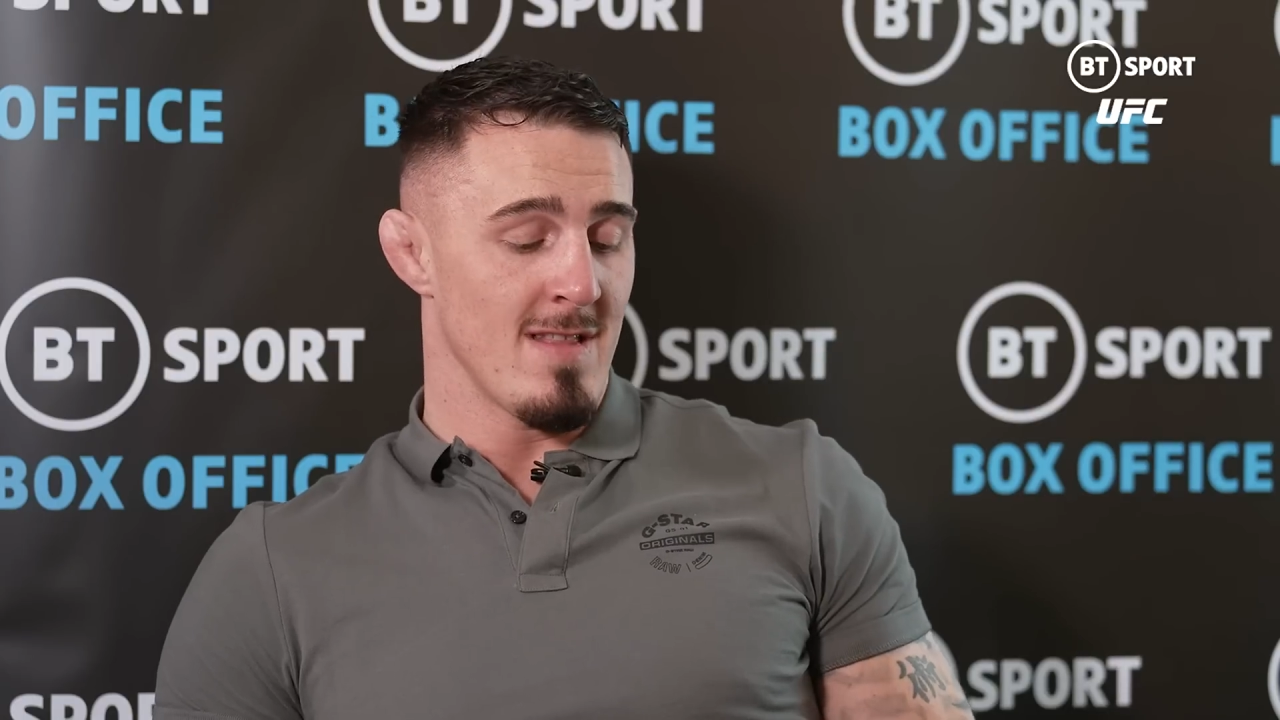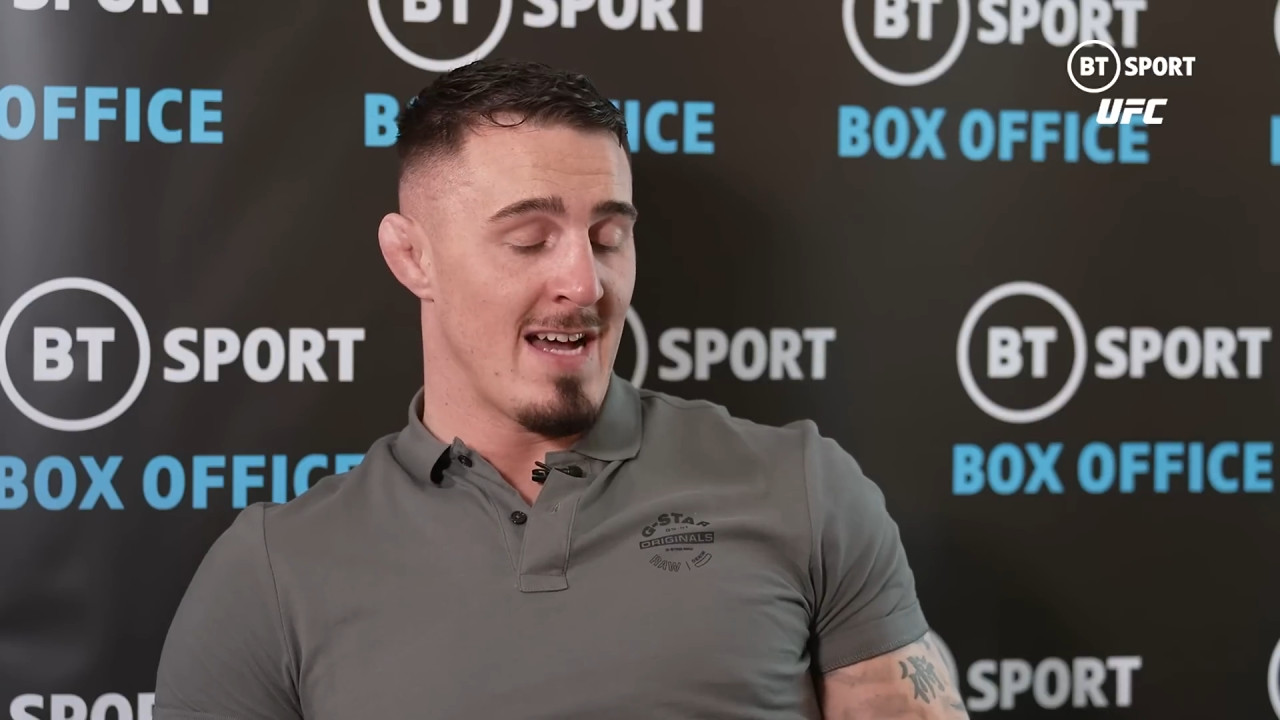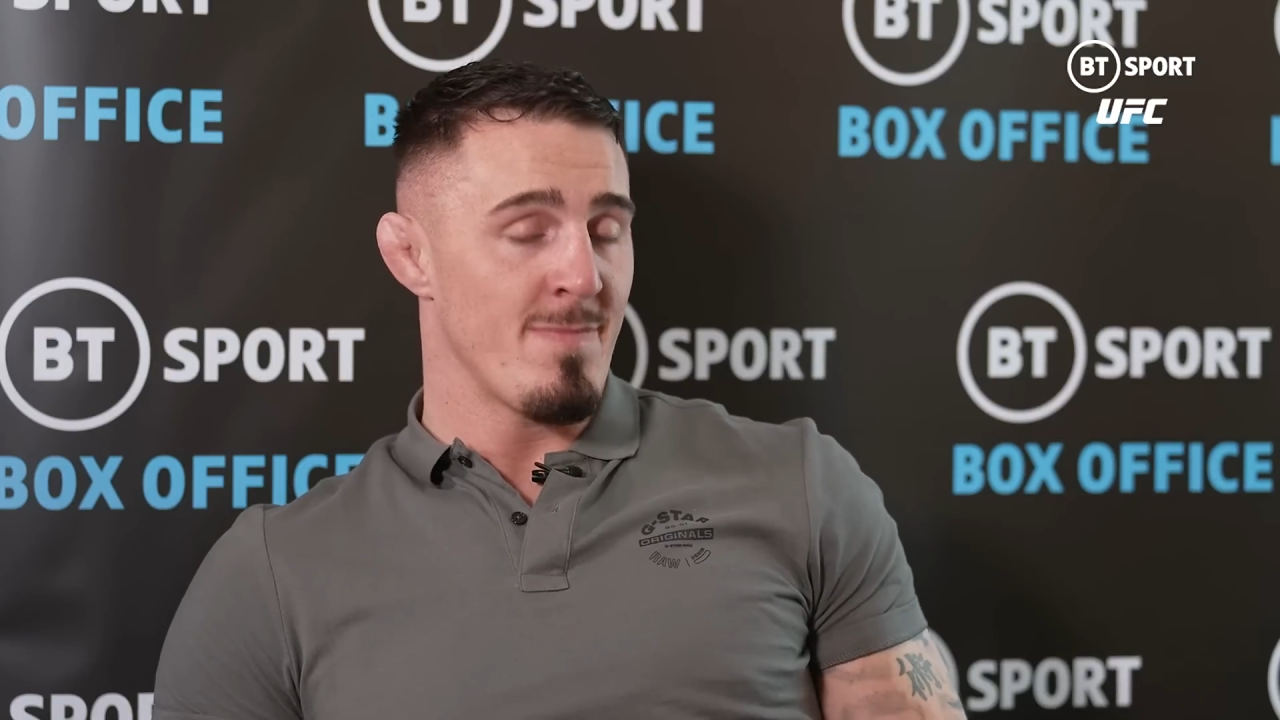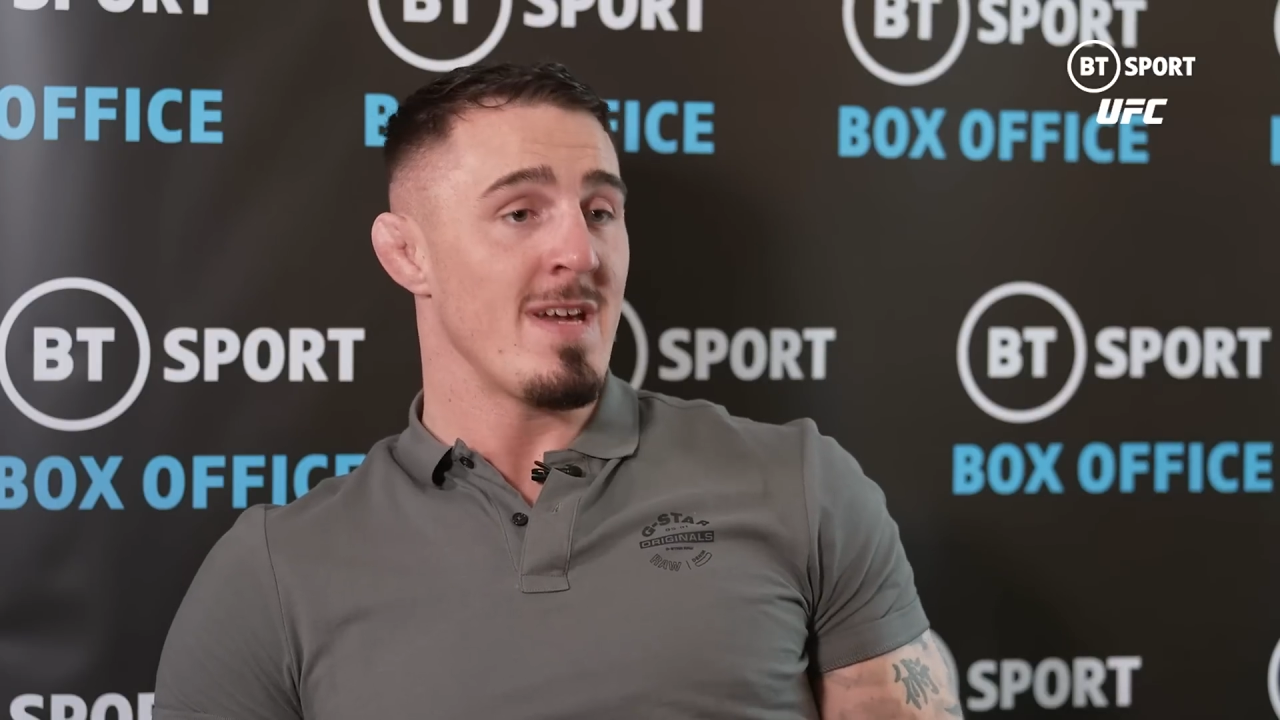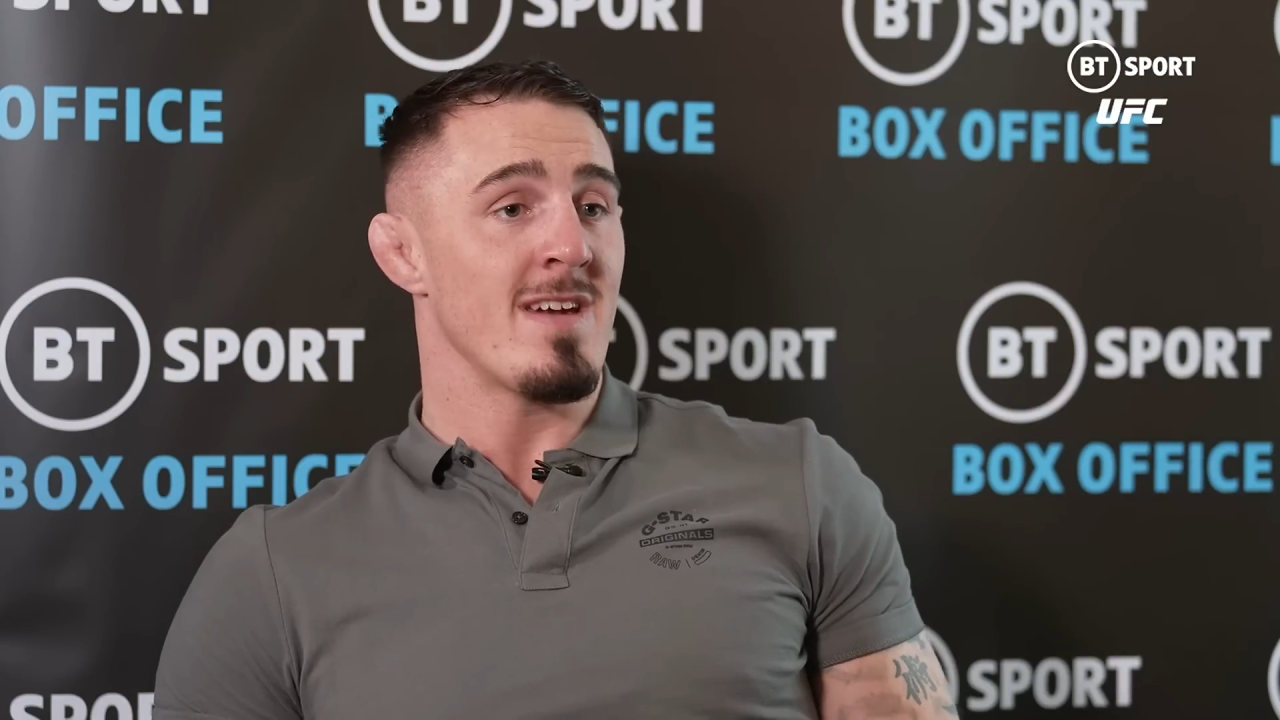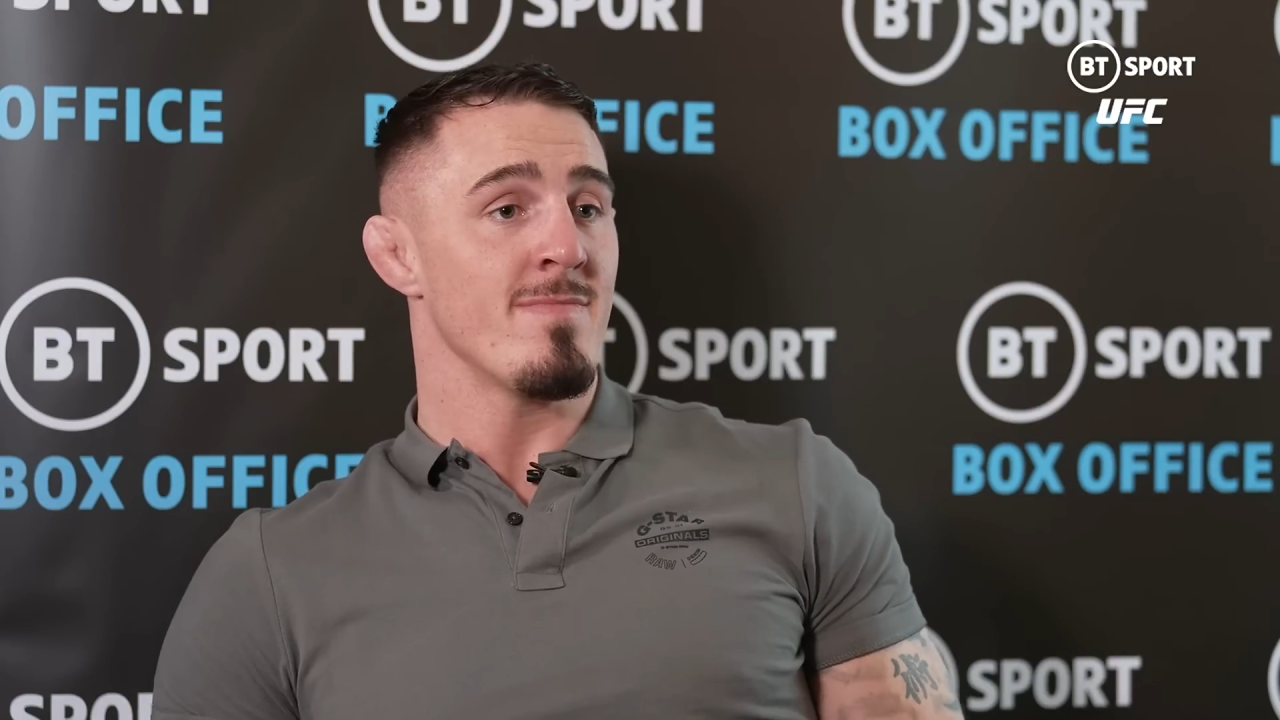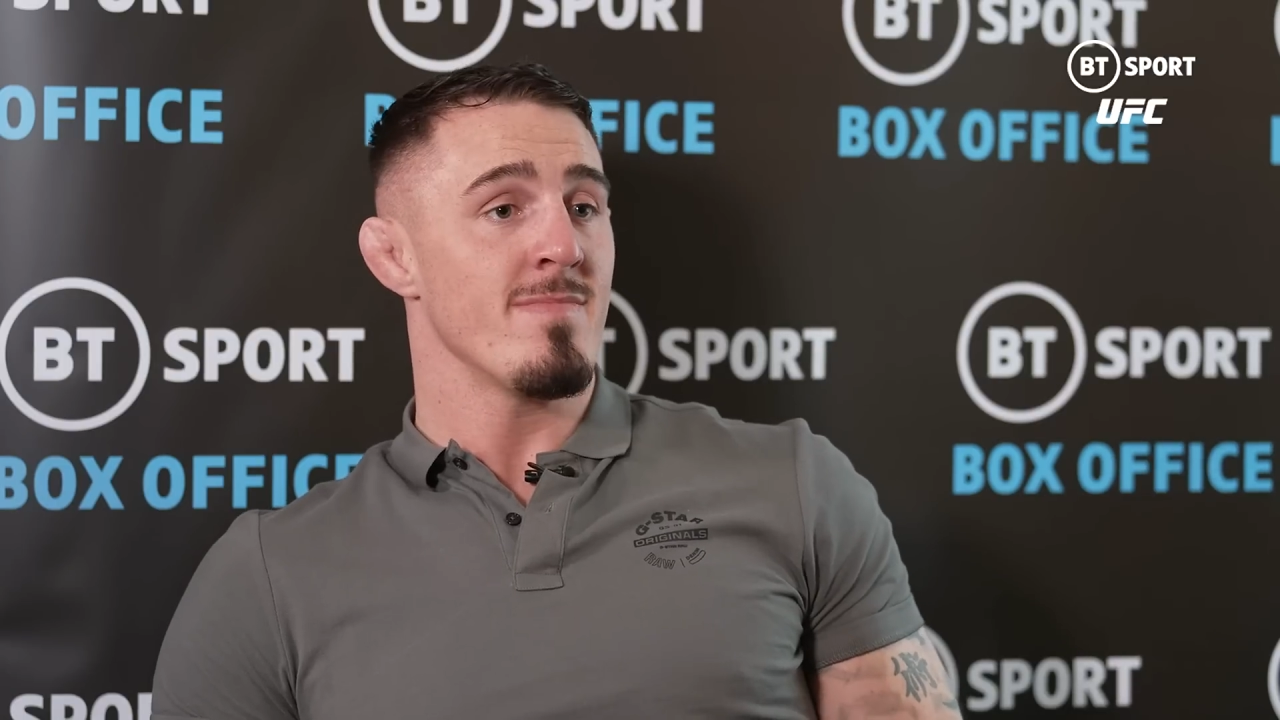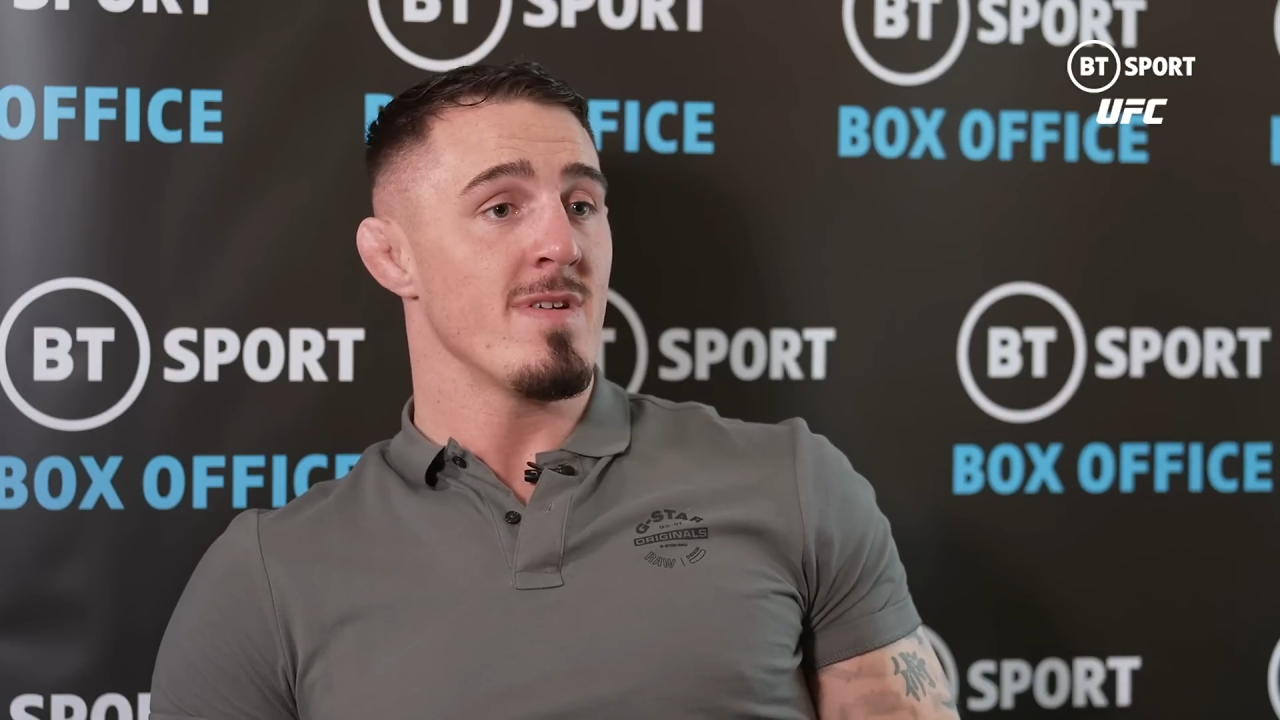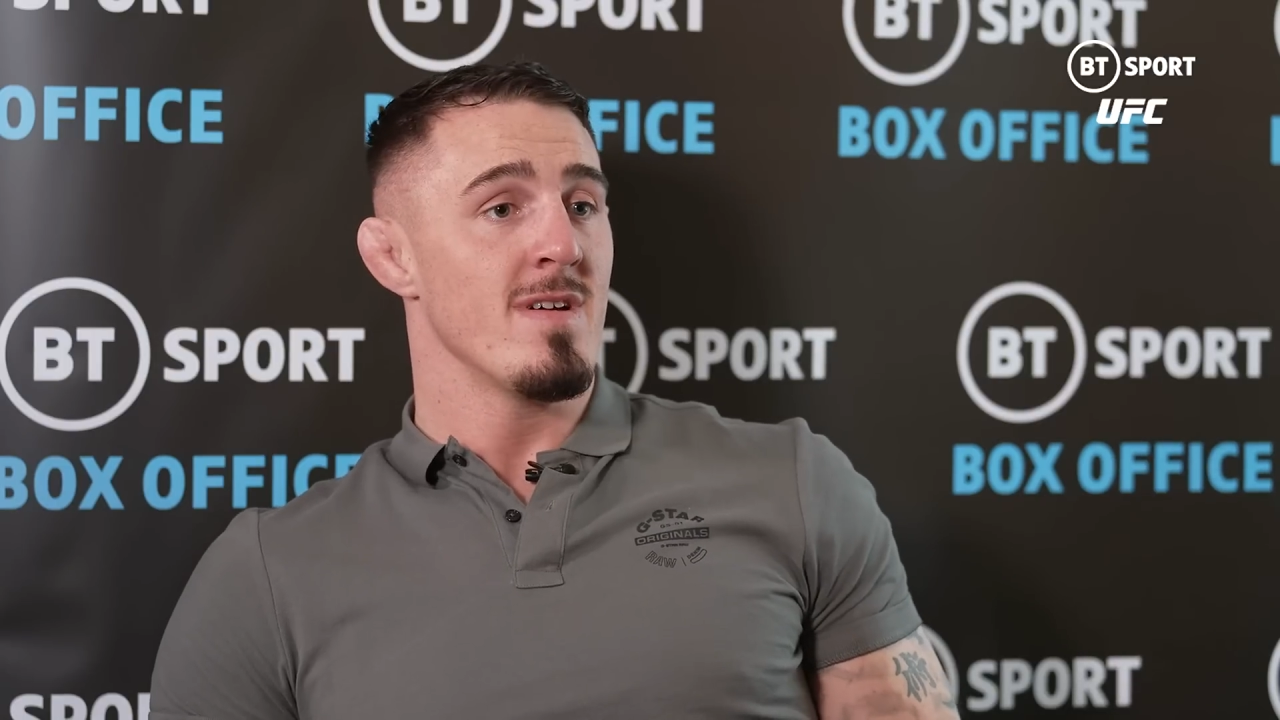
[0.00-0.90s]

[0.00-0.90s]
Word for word: I beat him,